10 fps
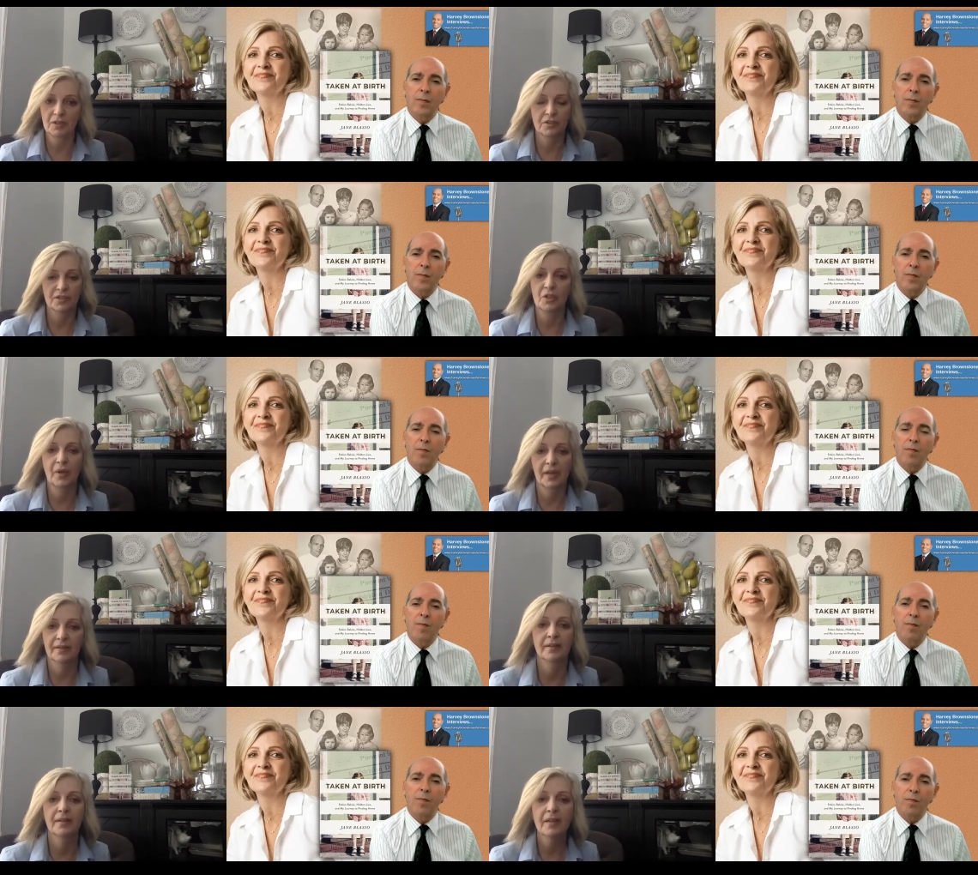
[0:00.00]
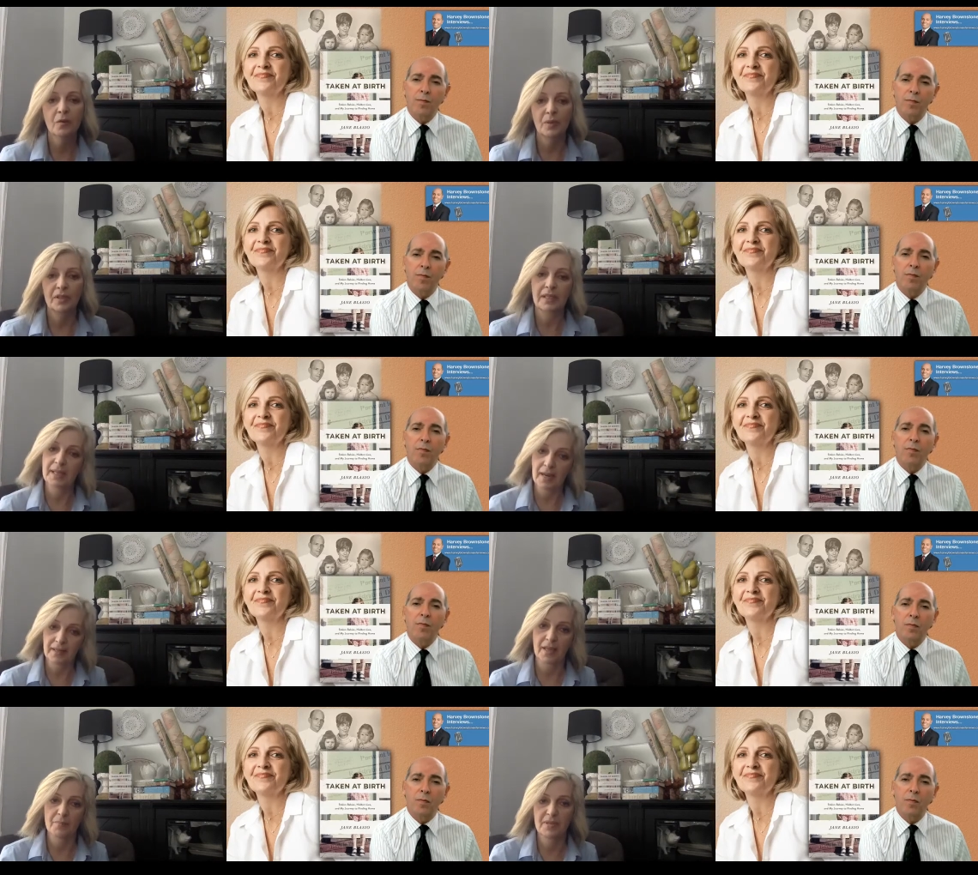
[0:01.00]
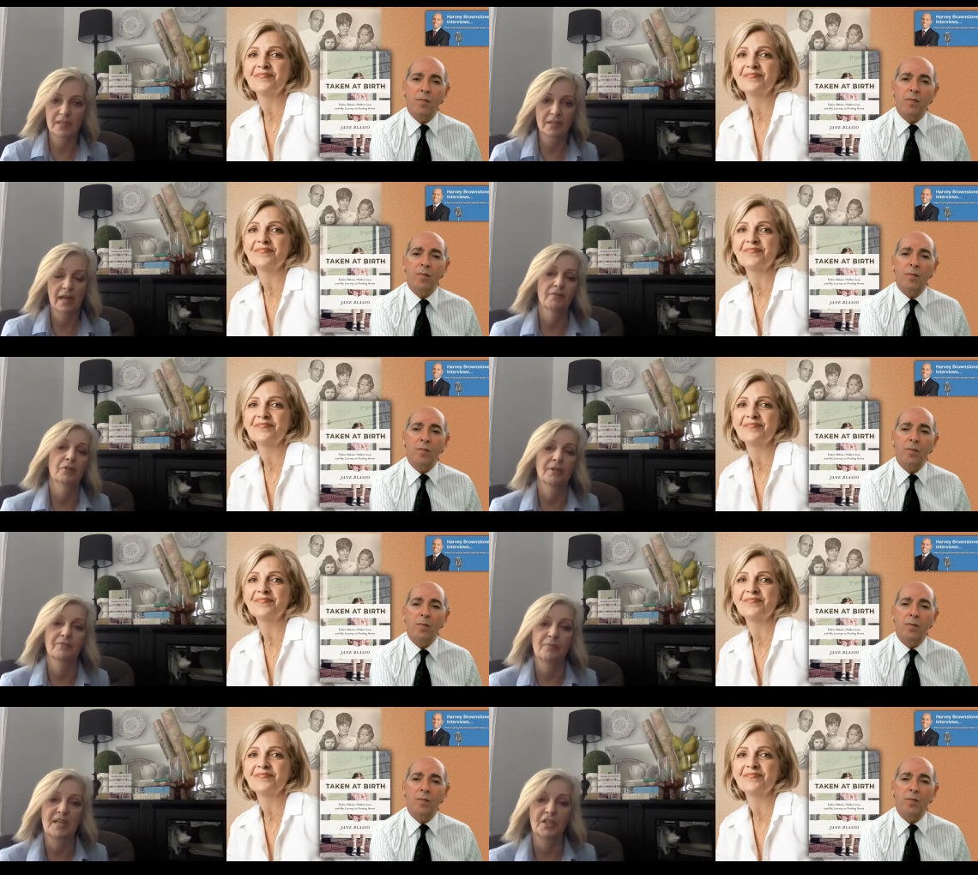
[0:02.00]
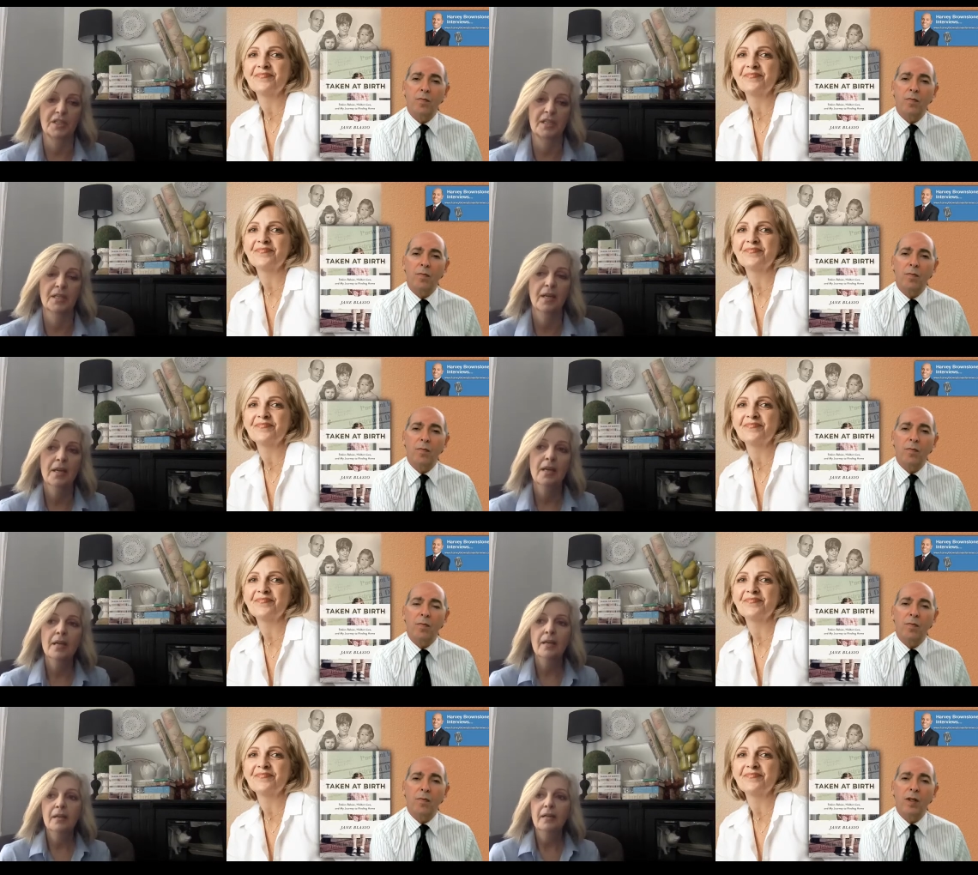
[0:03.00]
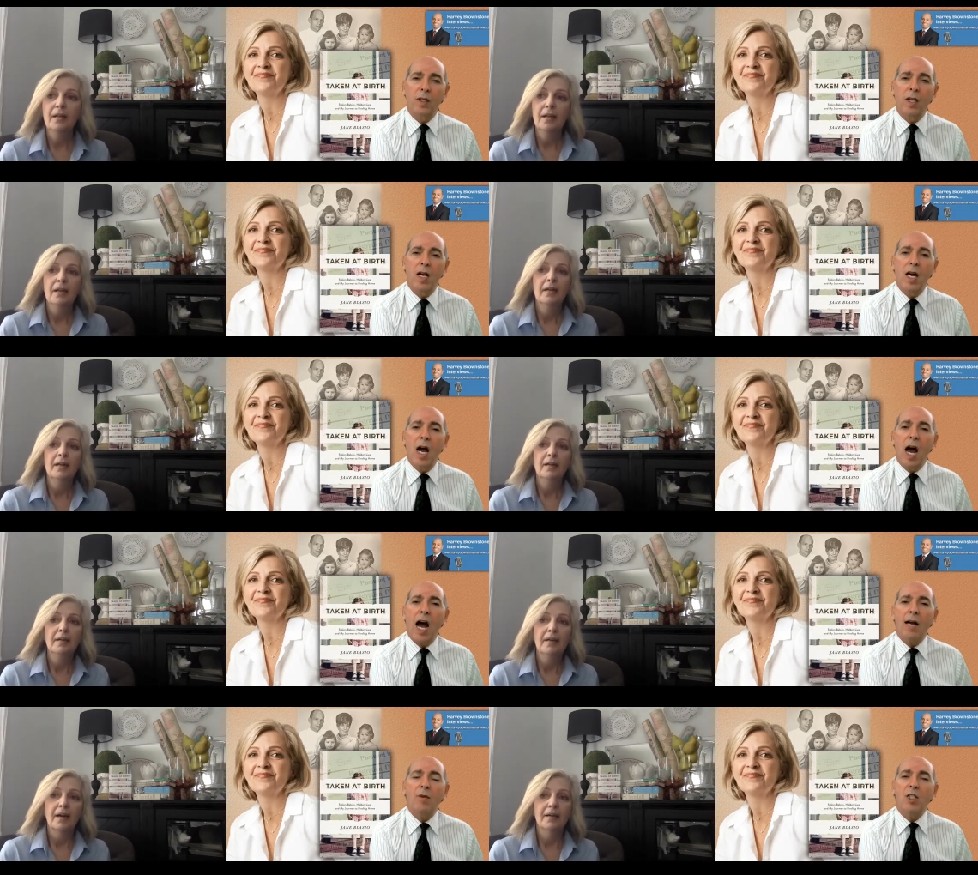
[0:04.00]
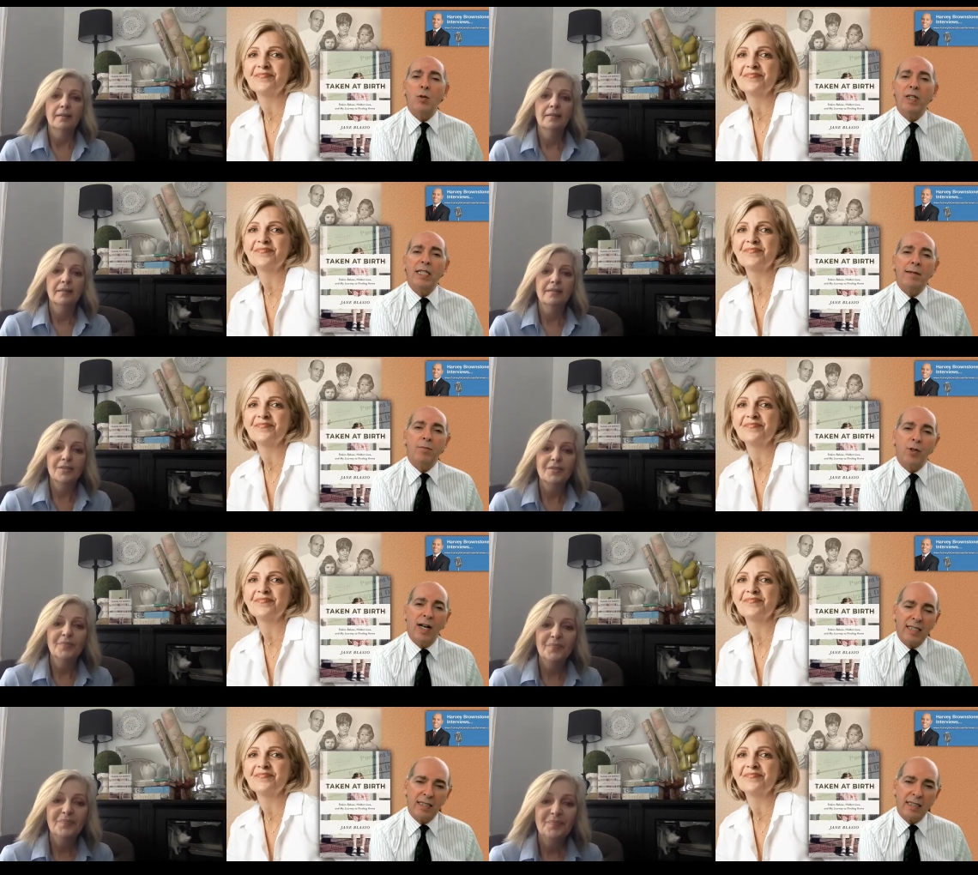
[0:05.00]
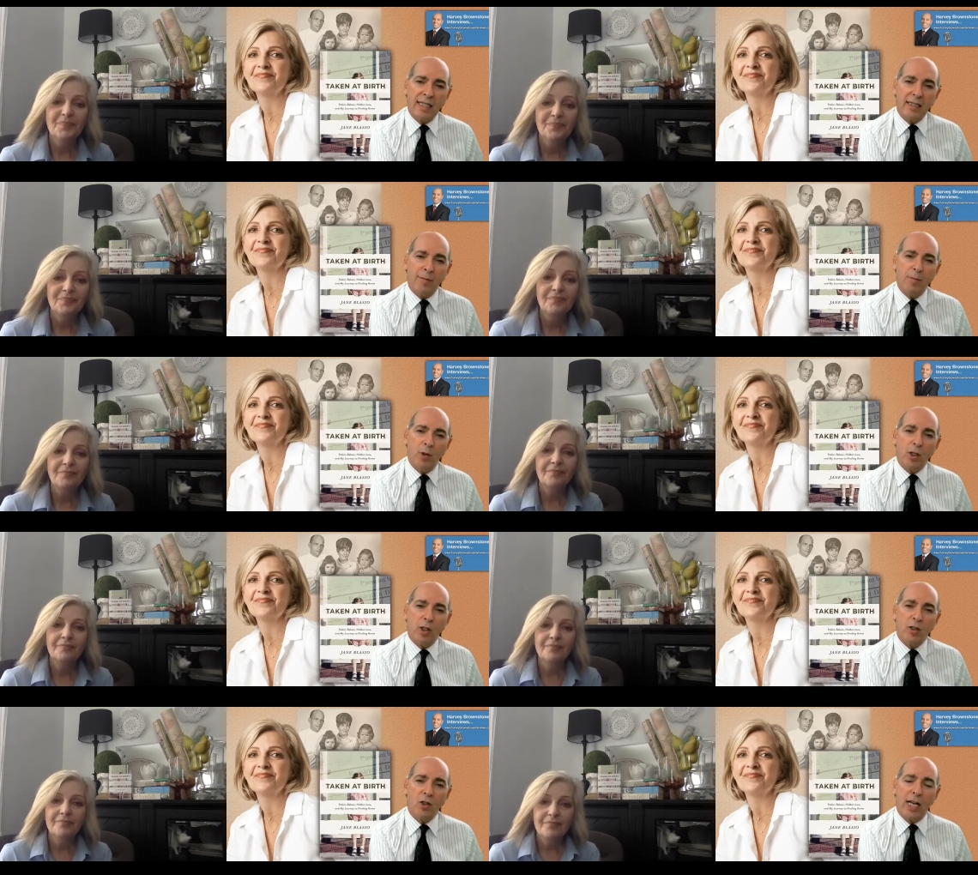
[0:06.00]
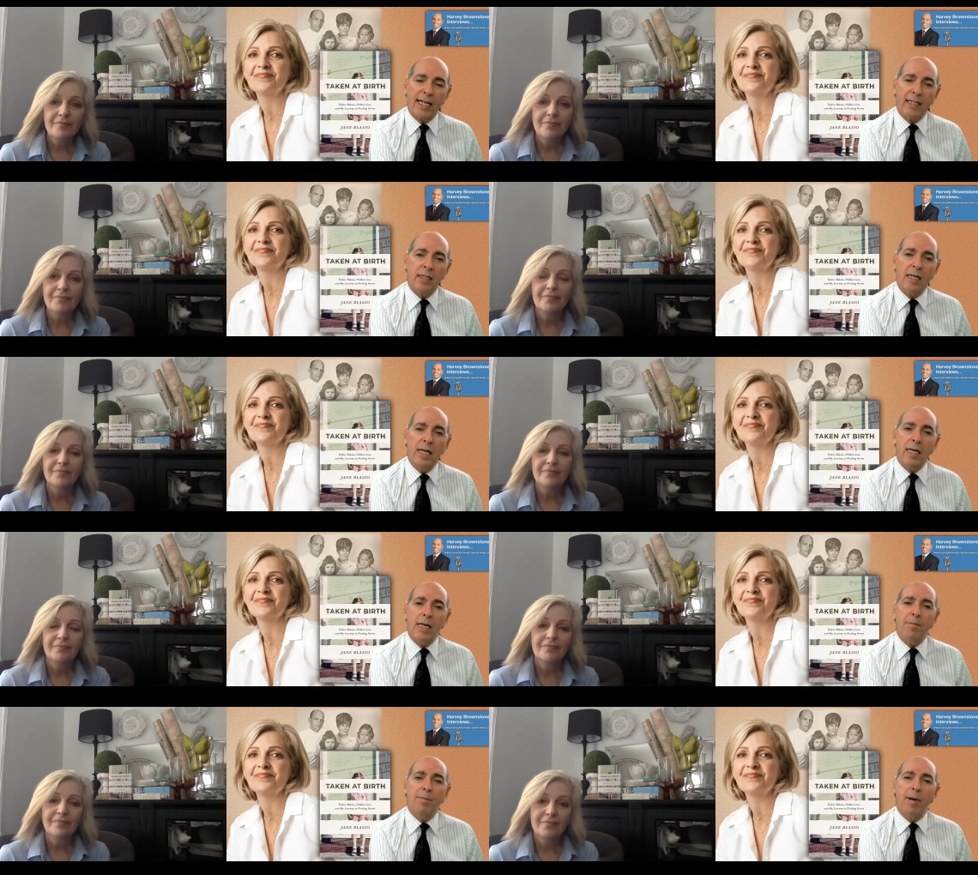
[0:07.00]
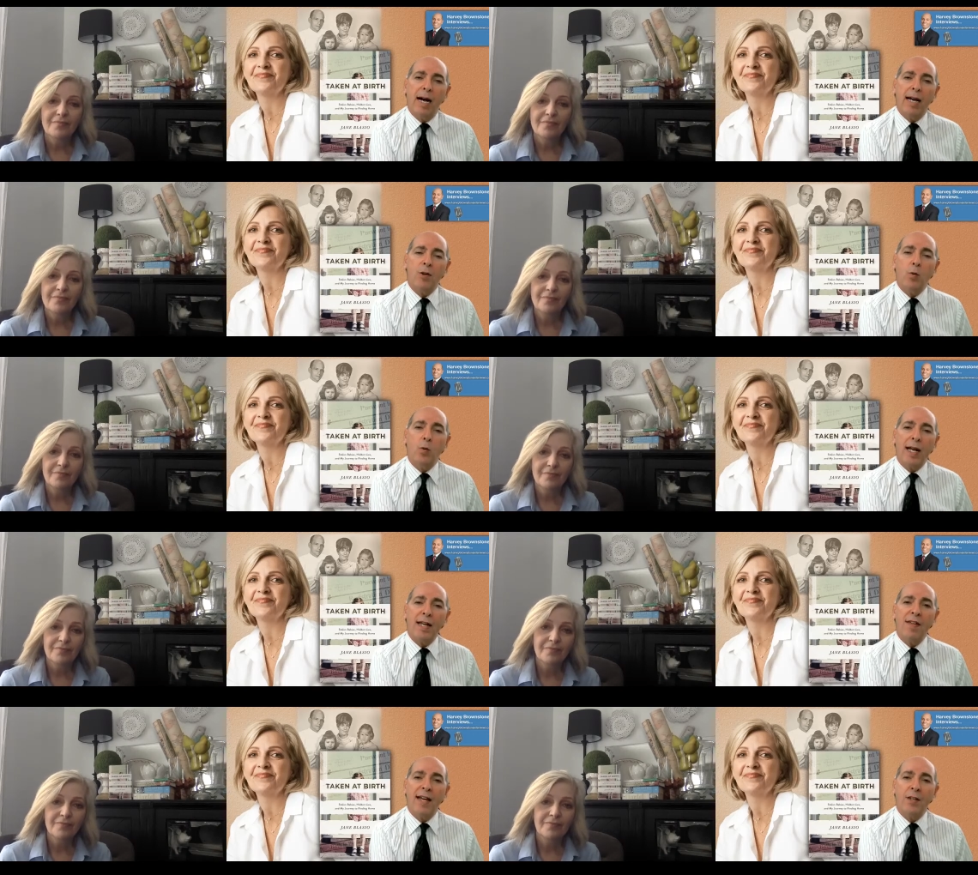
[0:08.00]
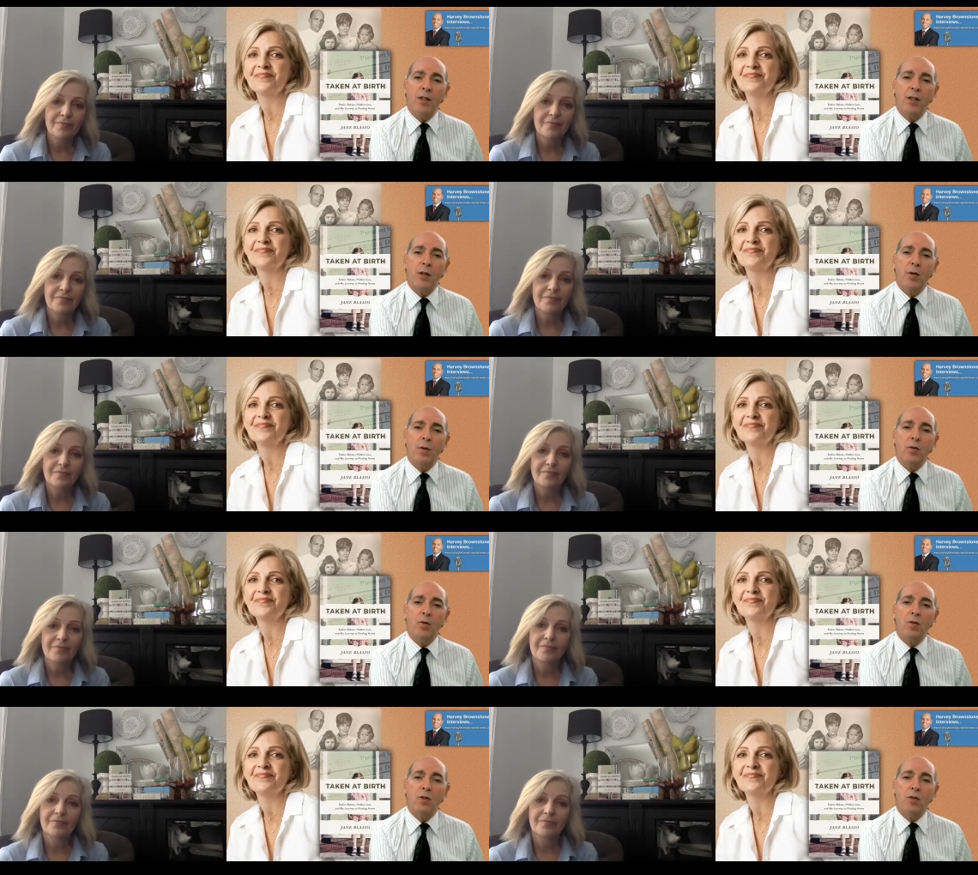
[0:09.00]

Speaker 1: could just go ahead and we could connect them and they could have their information.
Speaker 2: I was really impressed in the book, Jane, by the way that you